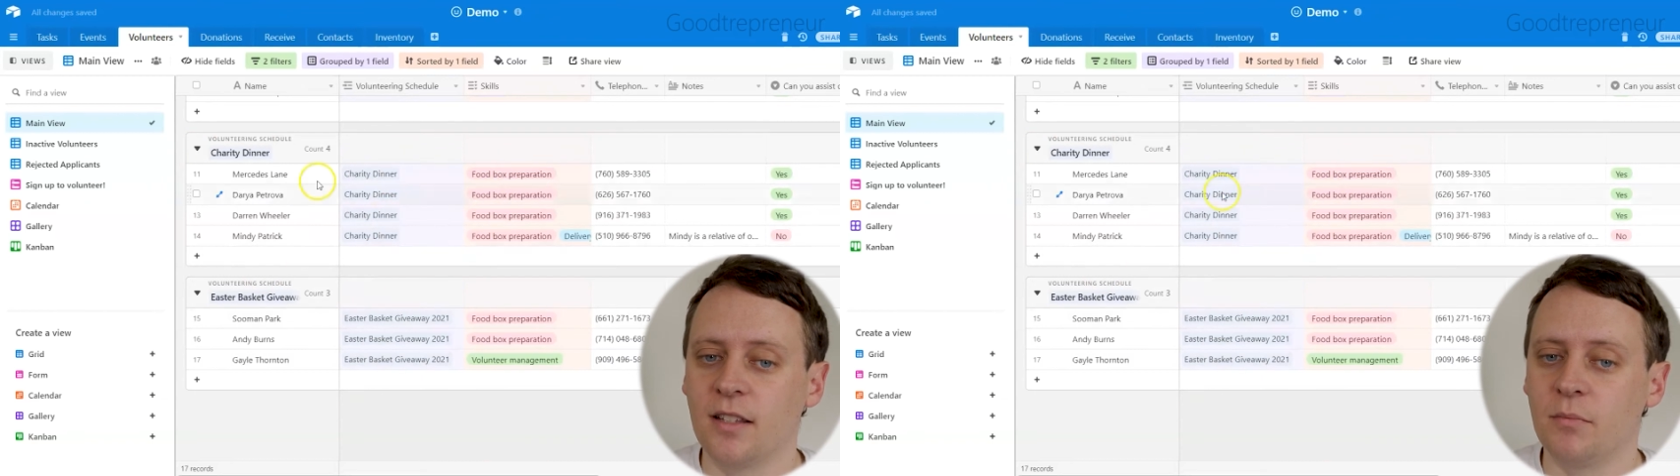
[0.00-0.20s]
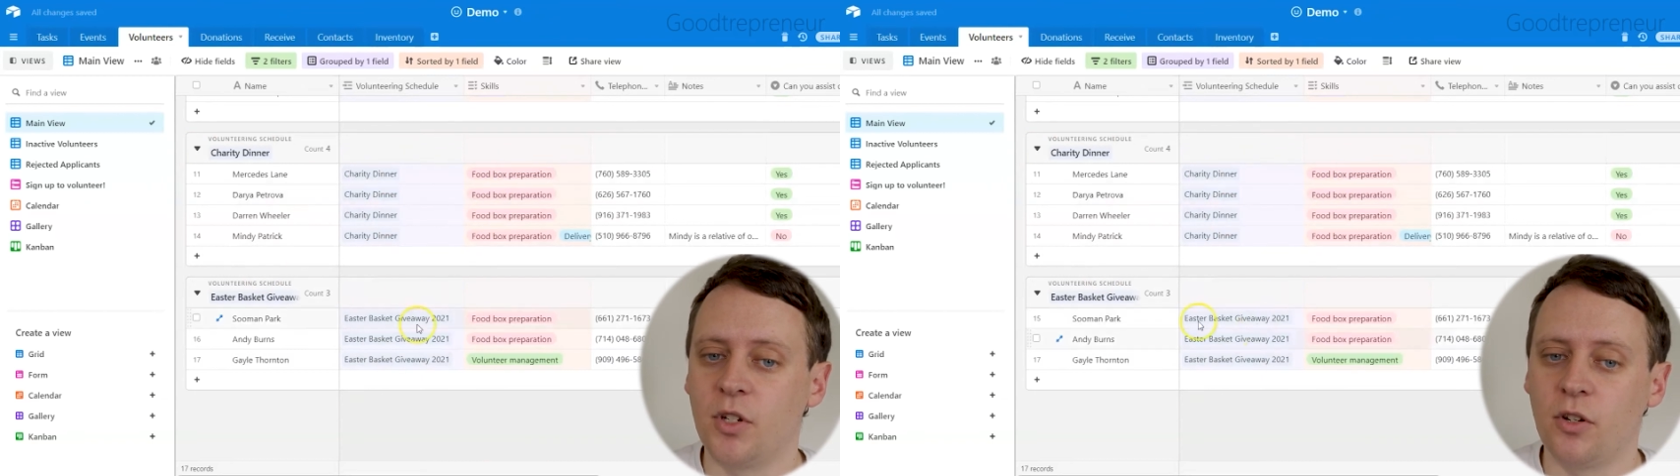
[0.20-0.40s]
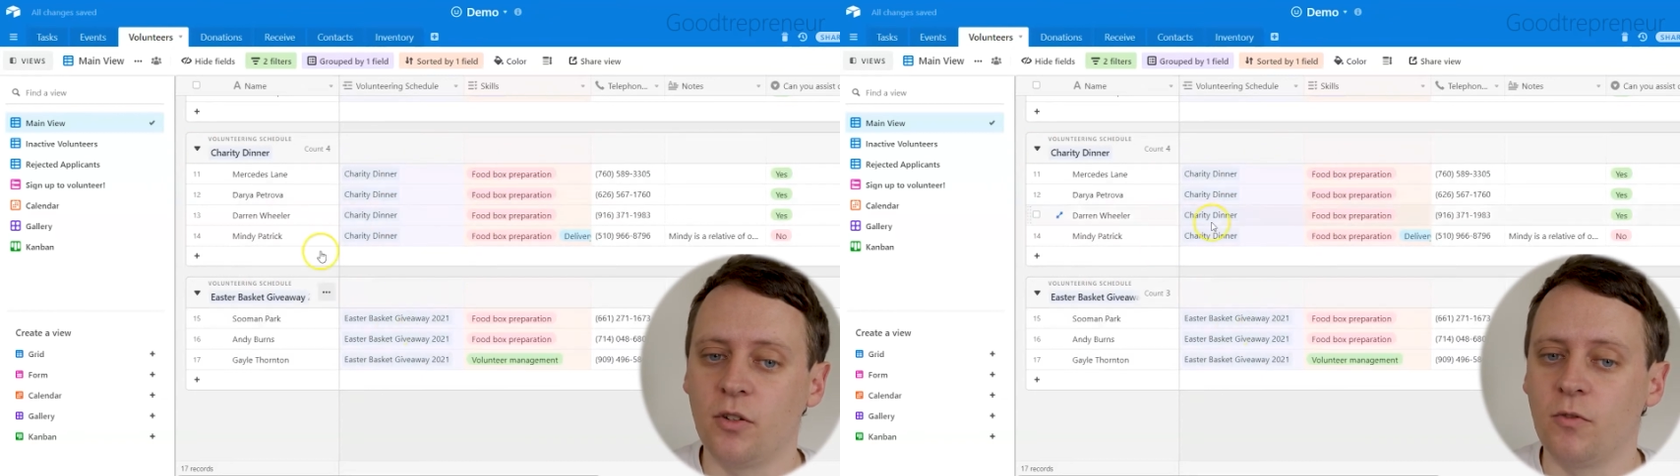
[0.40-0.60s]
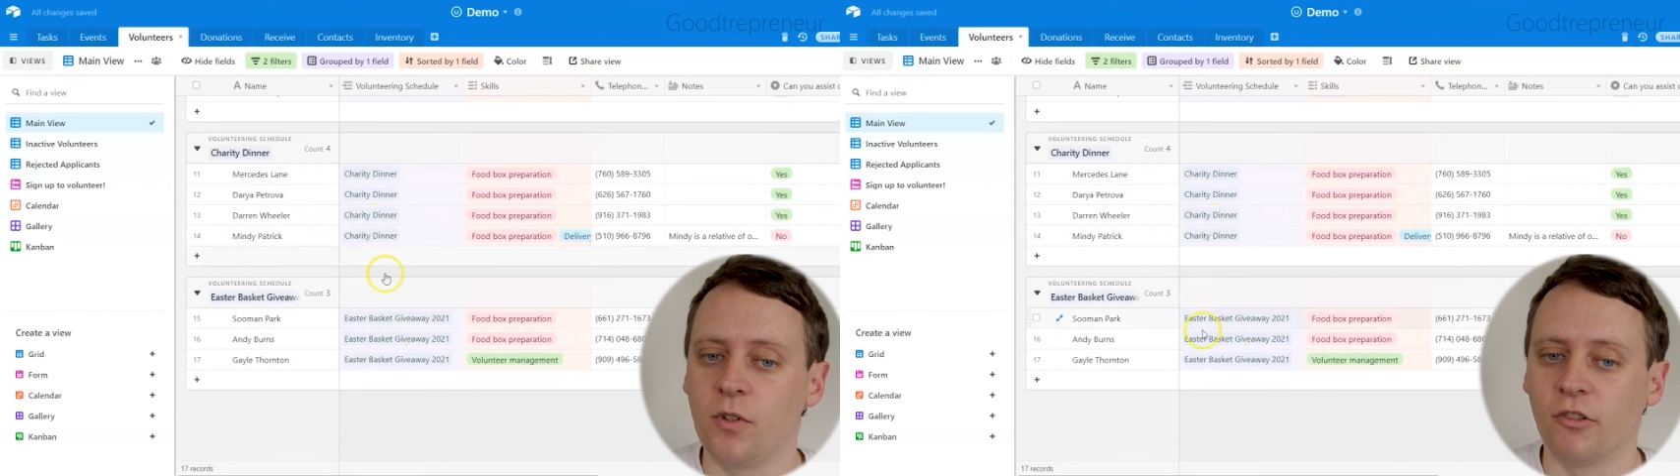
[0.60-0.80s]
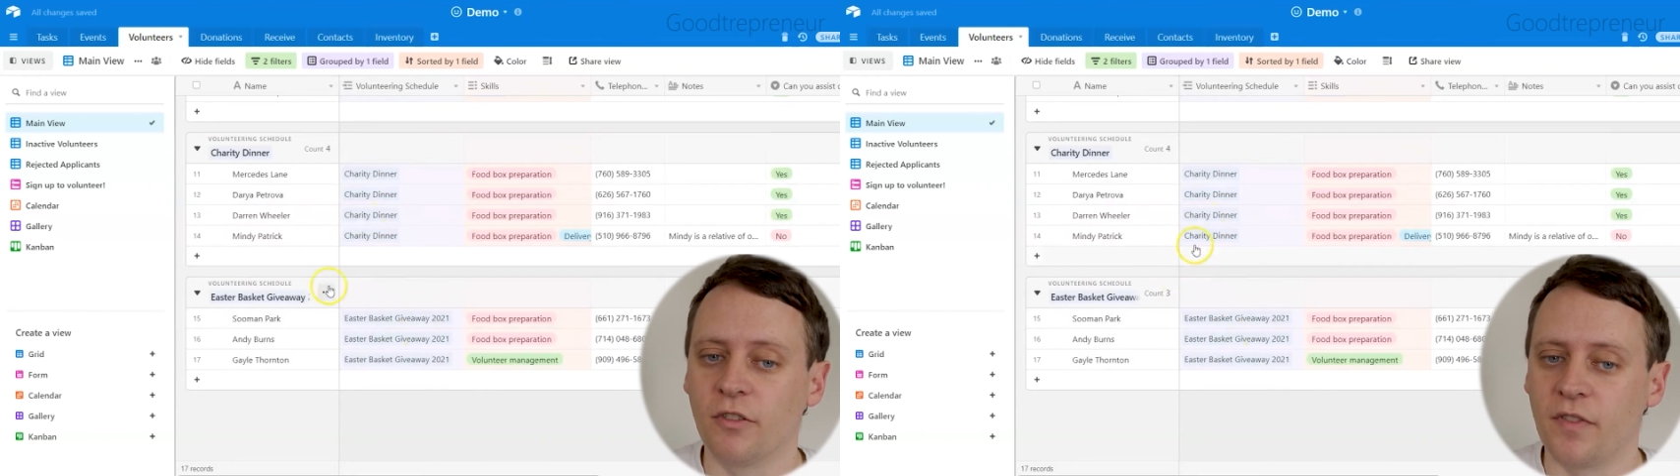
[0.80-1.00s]
them to
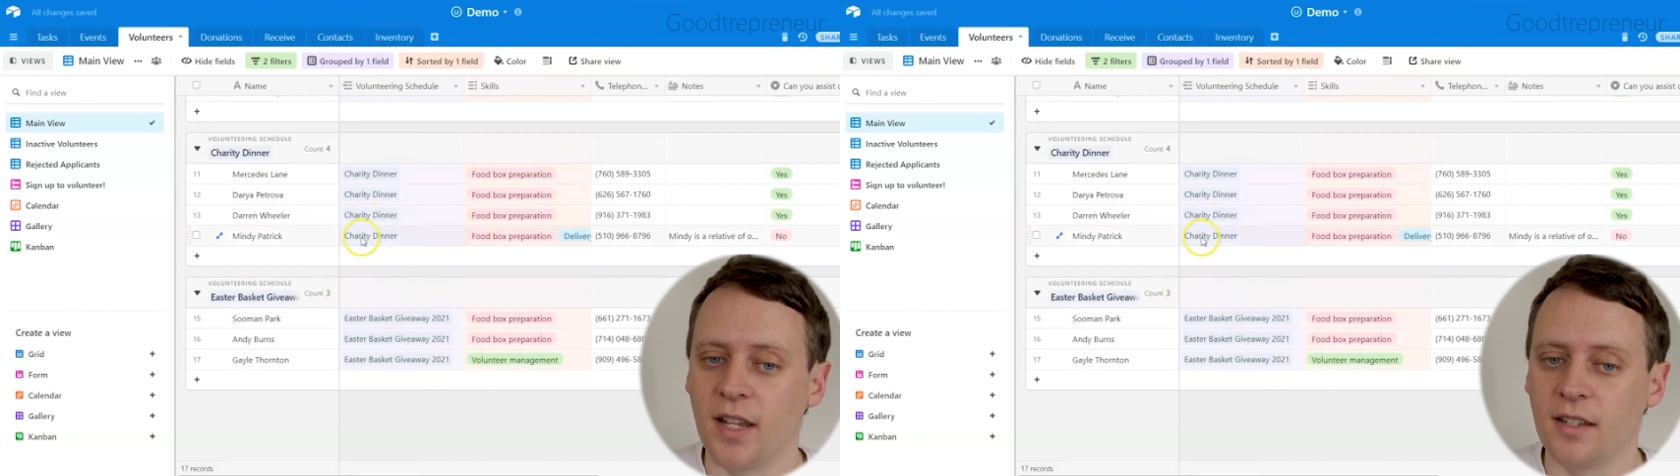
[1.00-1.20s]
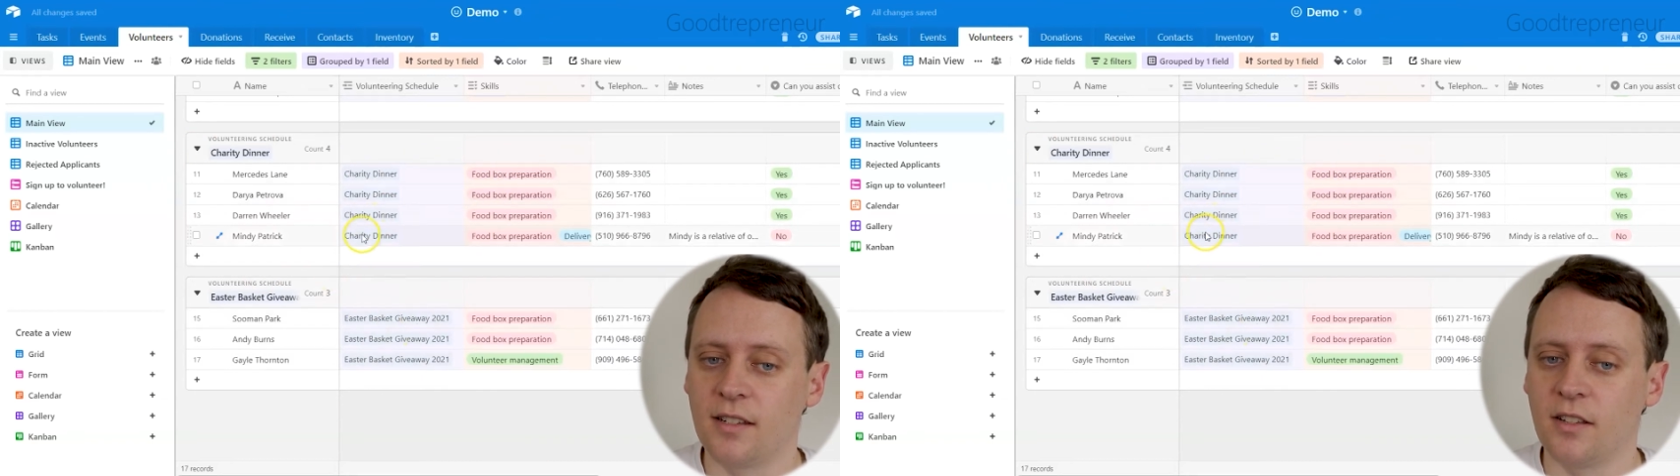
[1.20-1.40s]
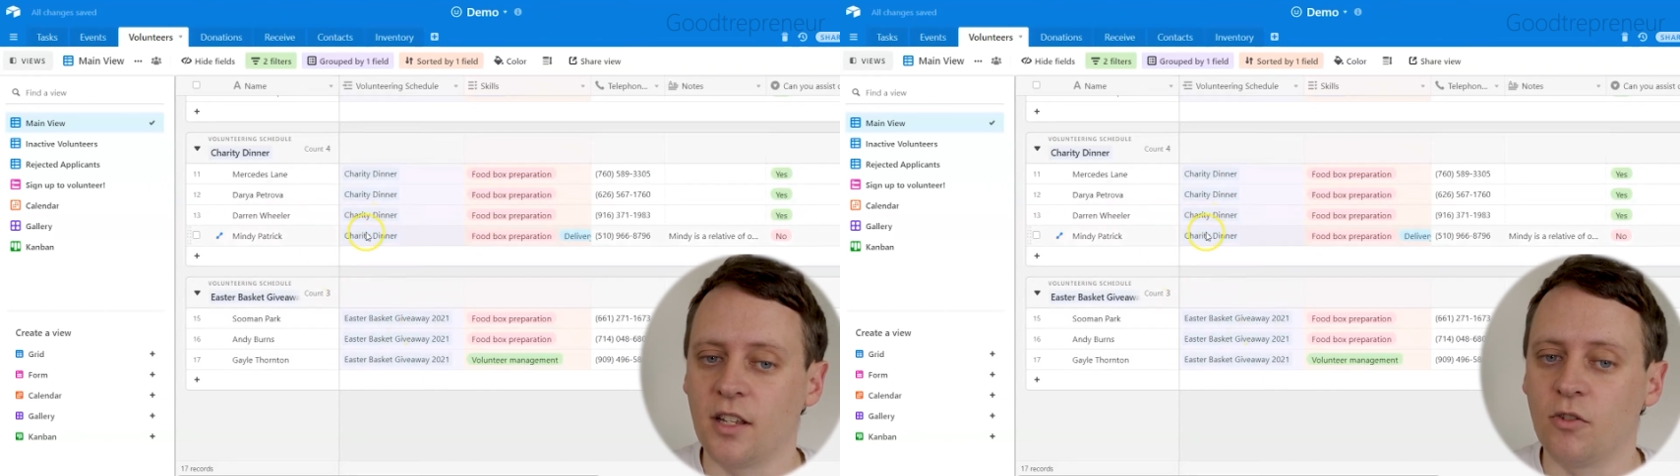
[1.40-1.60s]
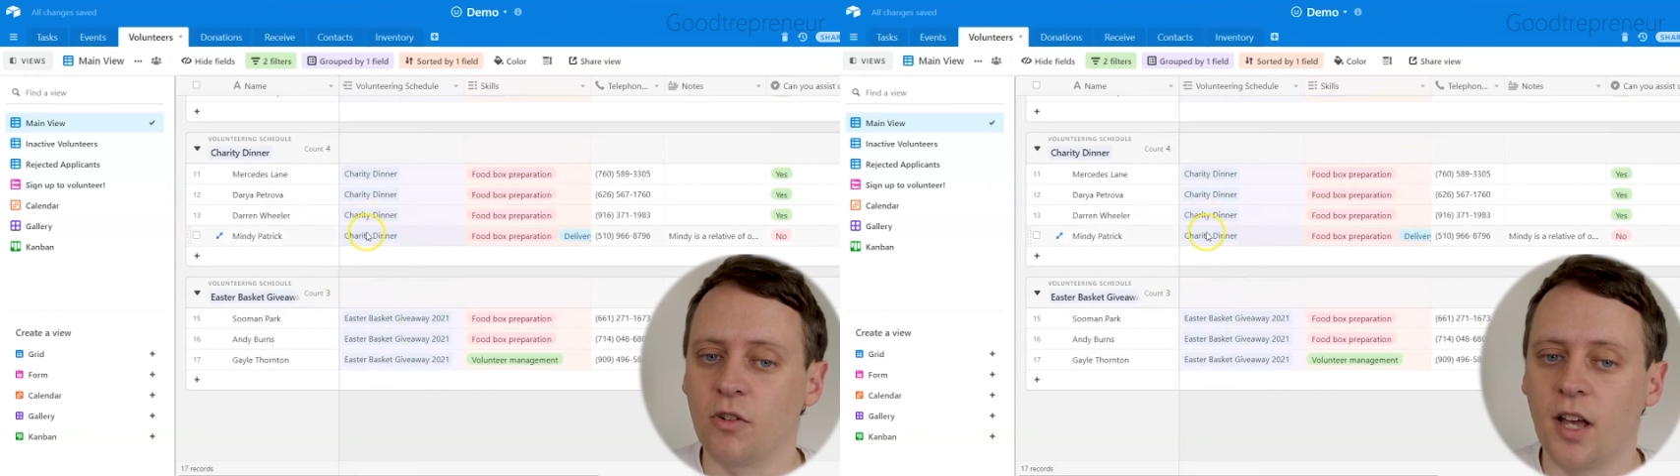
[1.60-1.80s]
your events so that you're